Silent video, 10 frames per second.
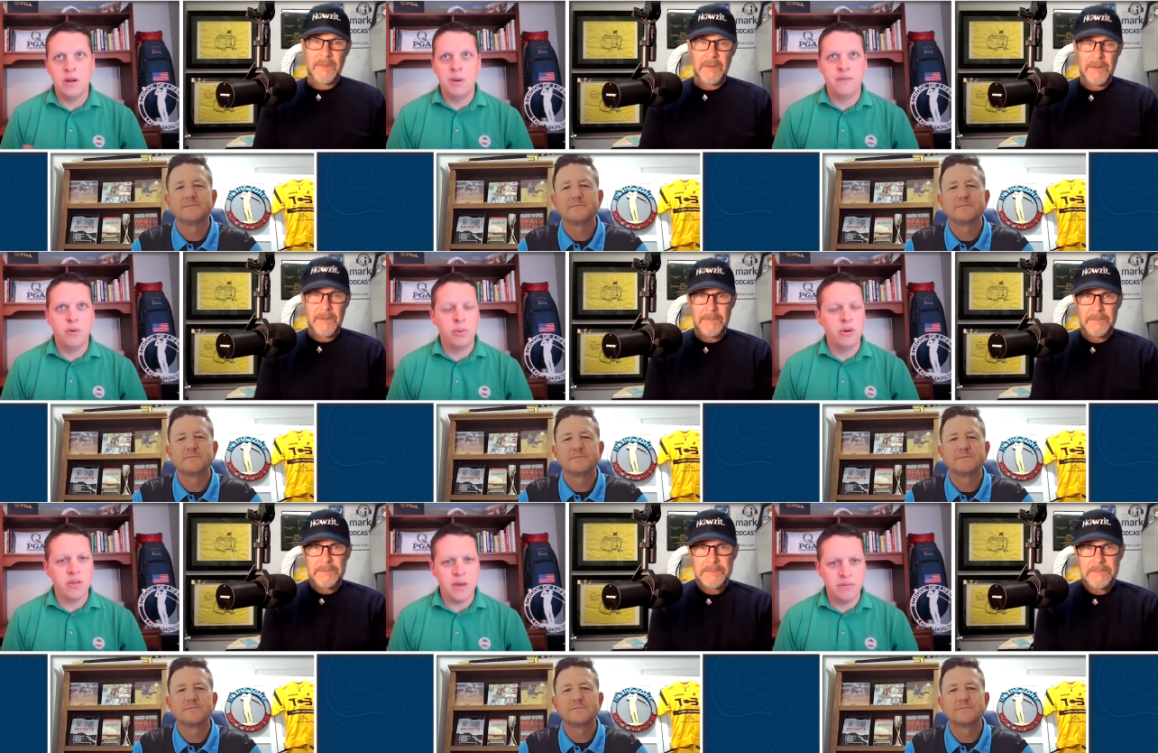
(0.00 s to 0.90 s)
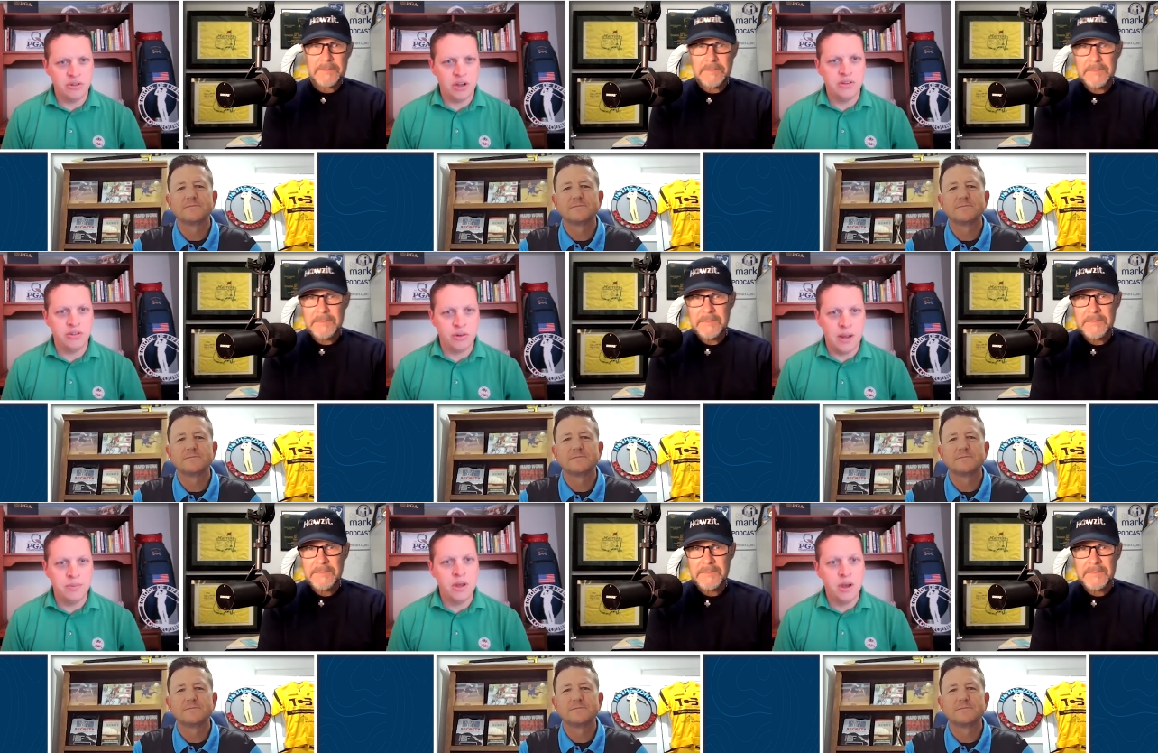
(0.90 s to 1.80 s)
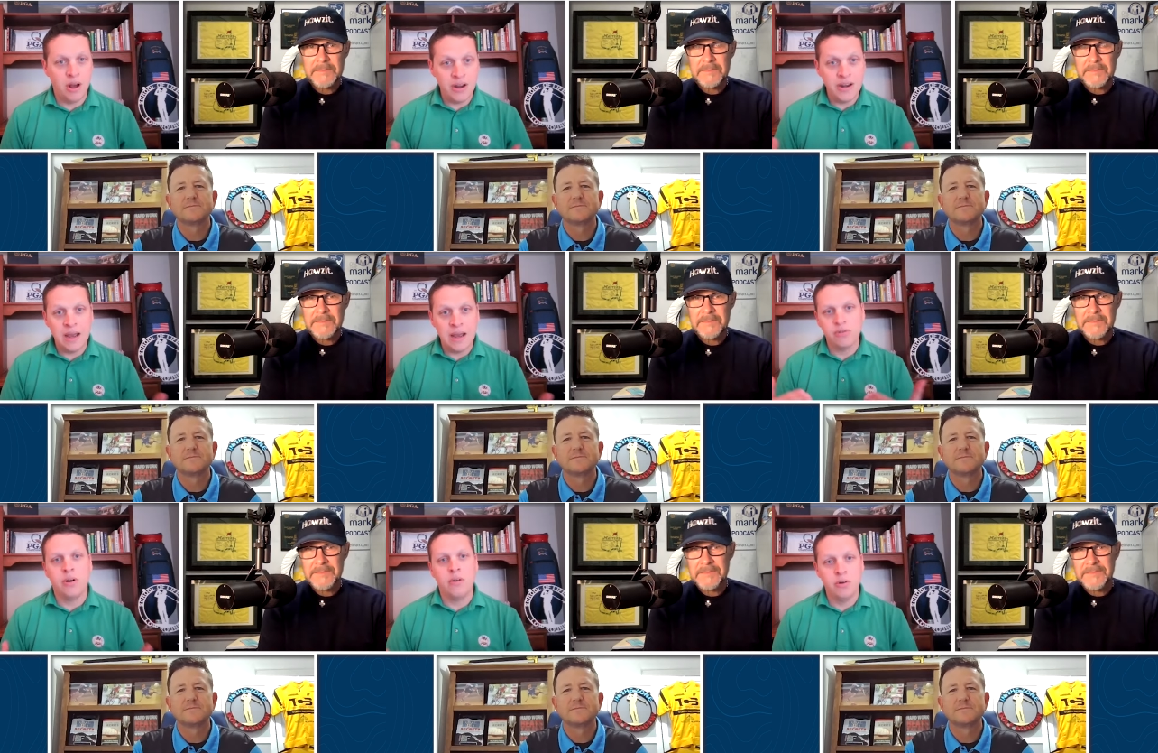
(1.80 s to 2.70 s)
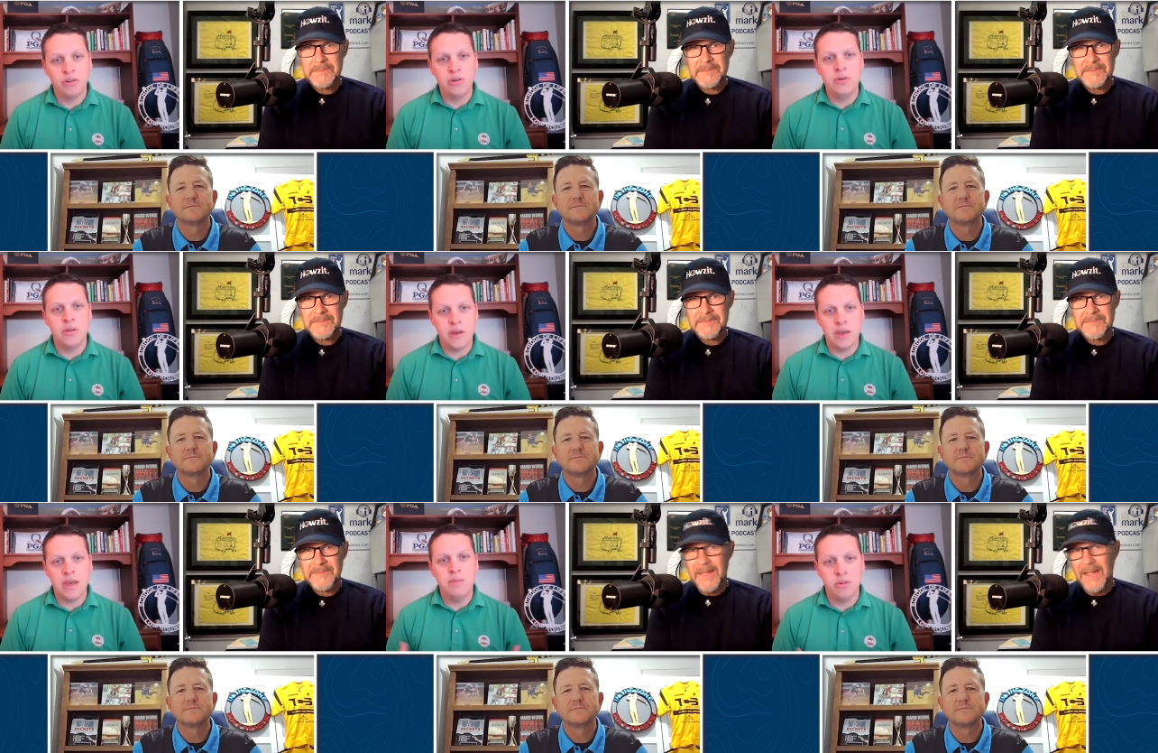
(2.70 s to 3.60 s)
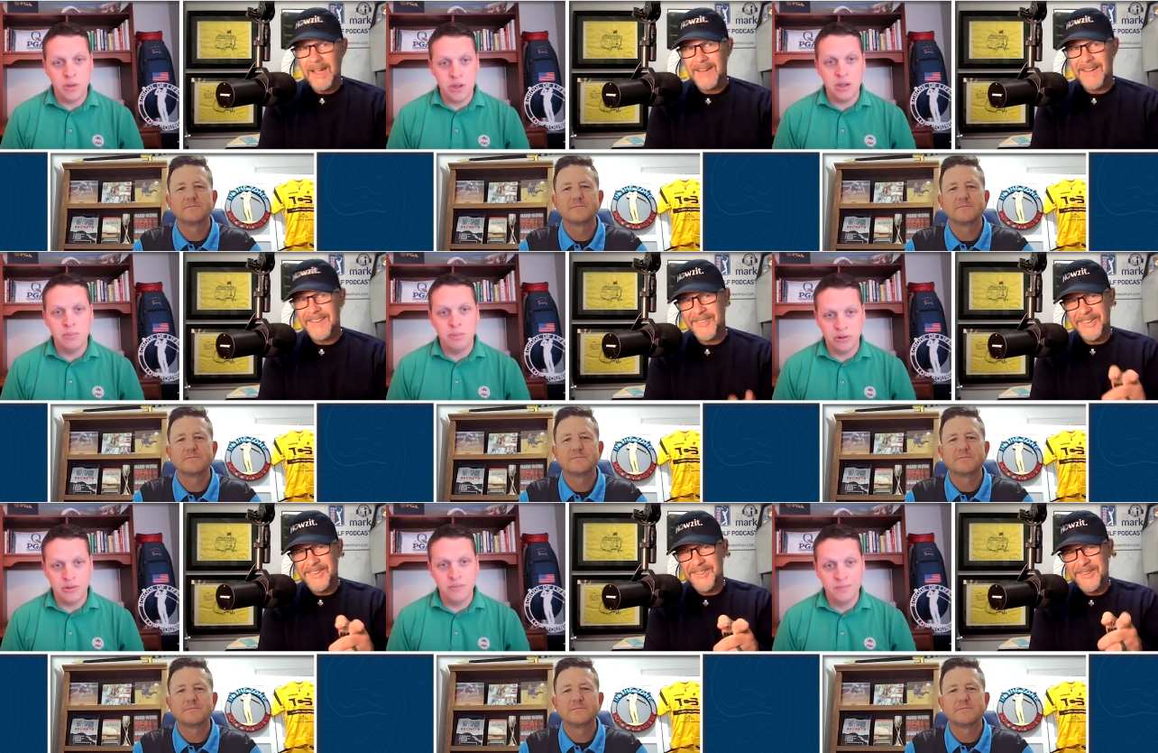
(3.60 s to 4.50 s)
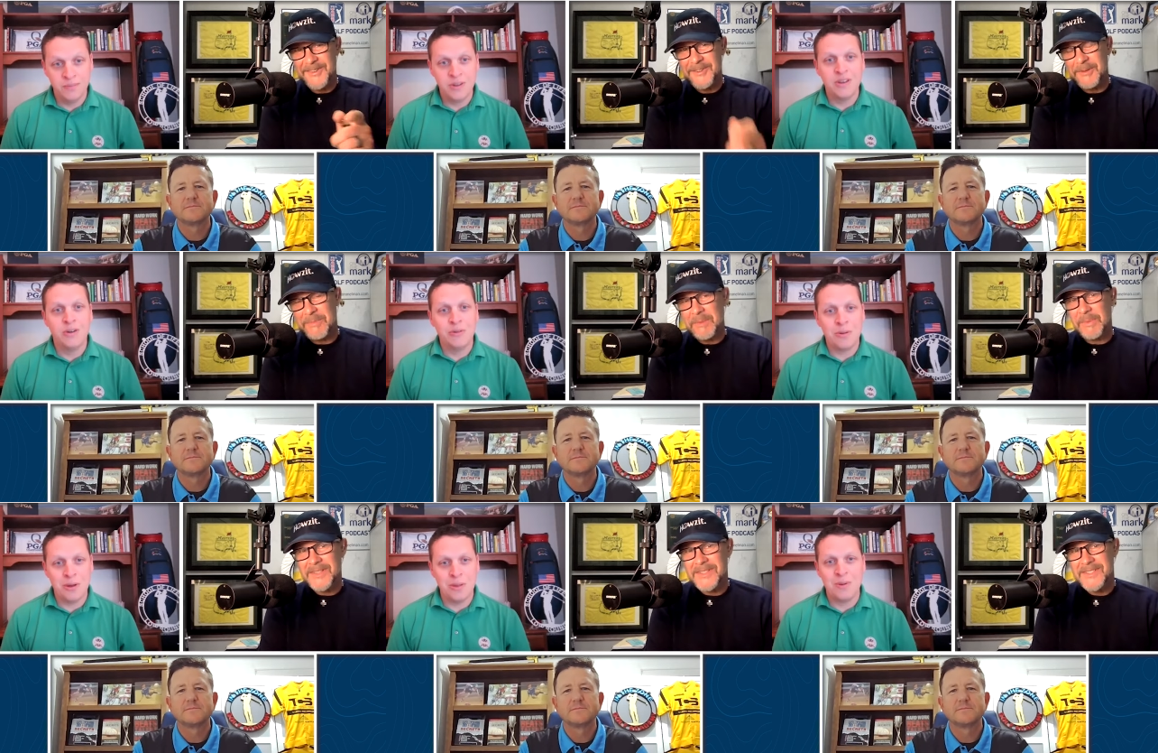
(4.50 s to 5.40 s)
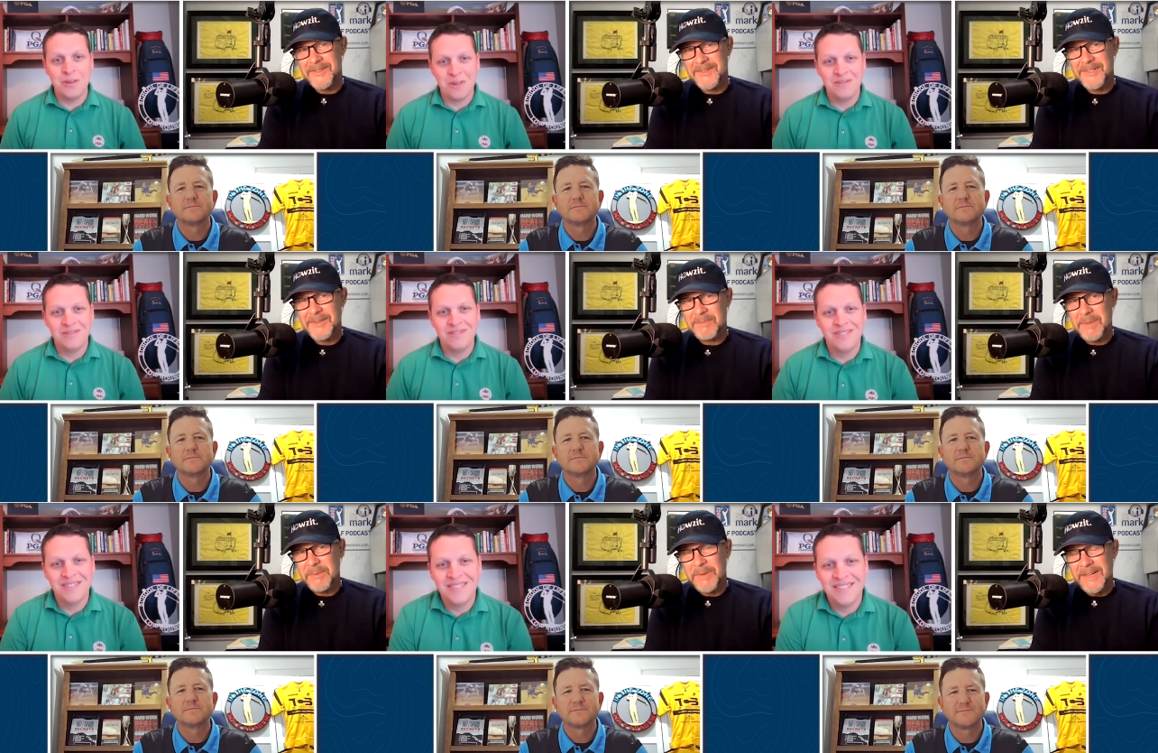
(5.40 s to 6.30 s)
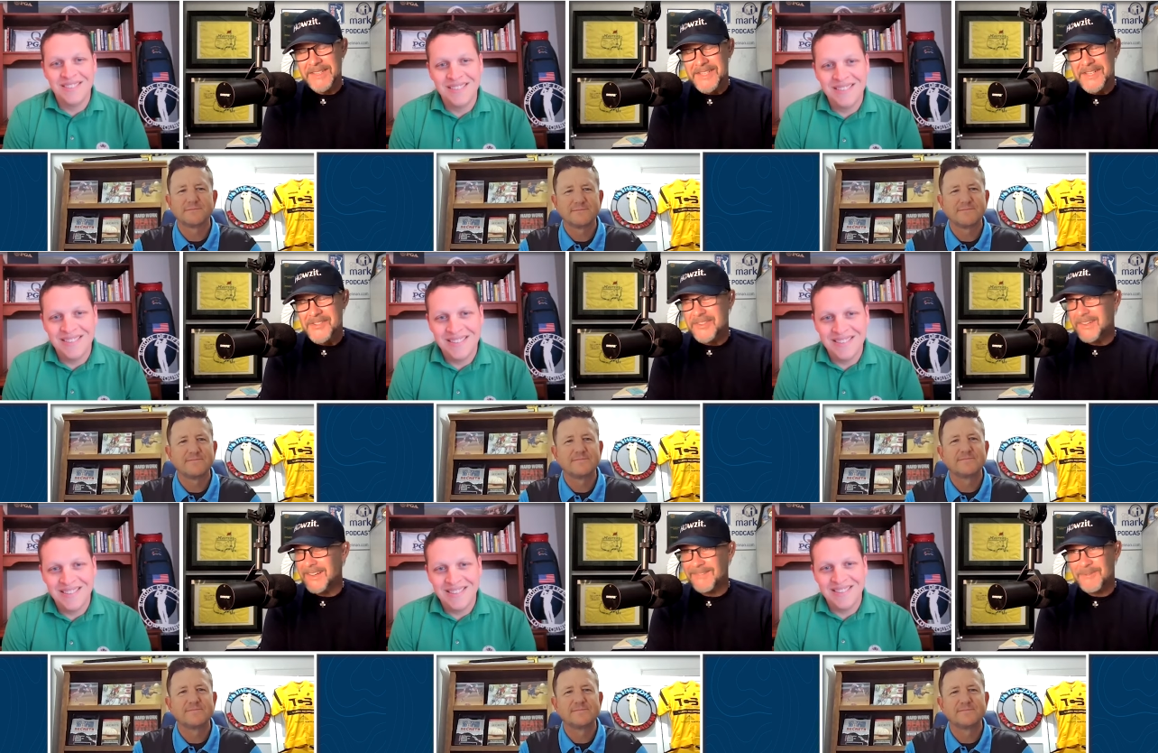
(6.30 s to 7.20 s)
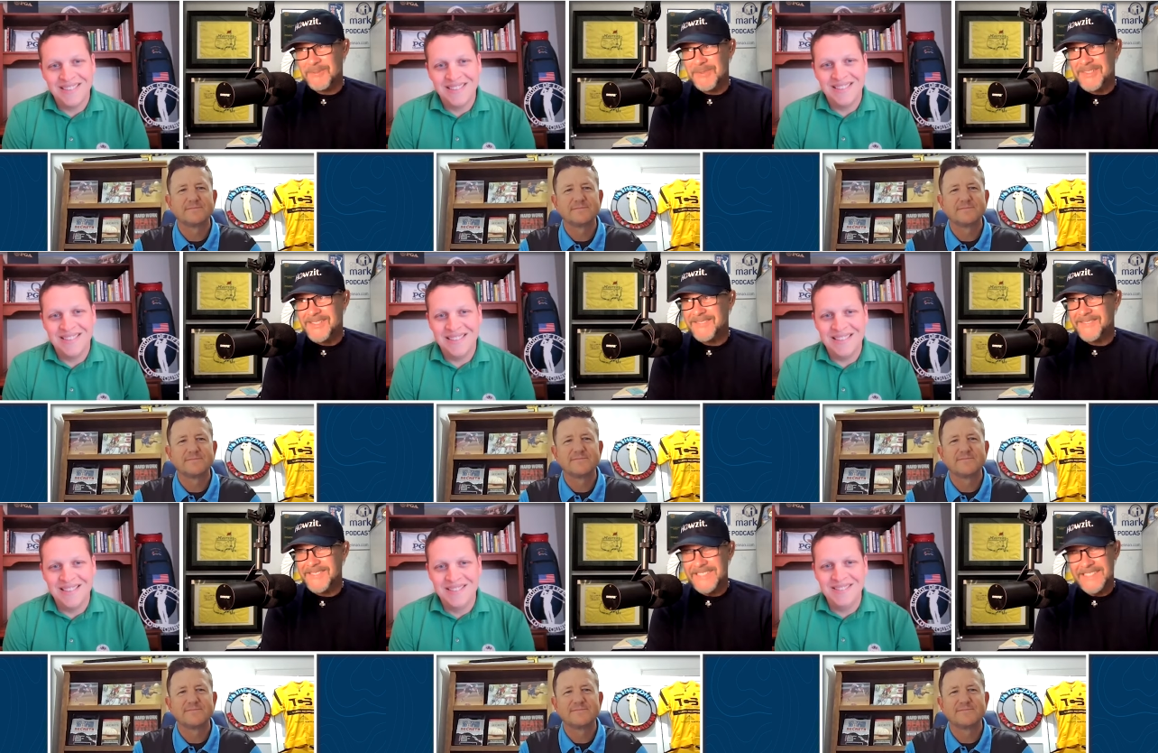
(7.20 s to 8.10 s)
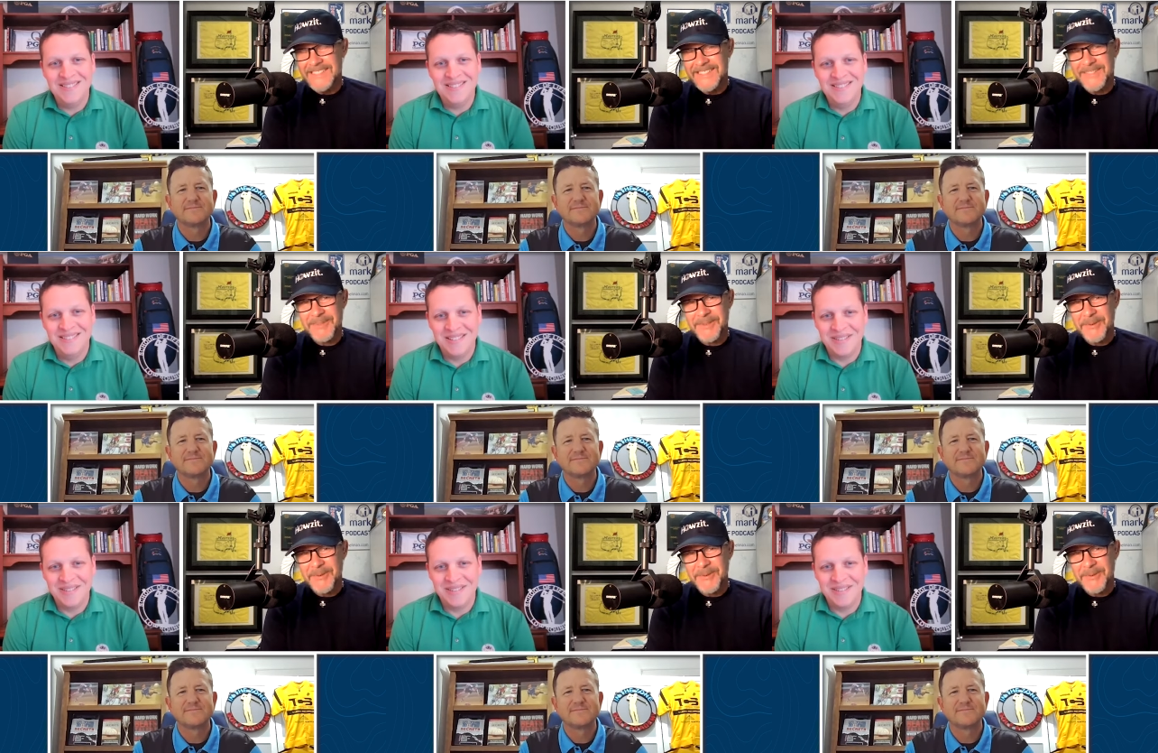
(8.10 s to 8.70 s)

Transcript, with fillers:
Speaker 1: about 4.7 shots dropped on average for all of our students that came to me in person. You got over six months. You
Speaker 2: got people paying attention. They're like four point seven. Yeah, I'm going to win the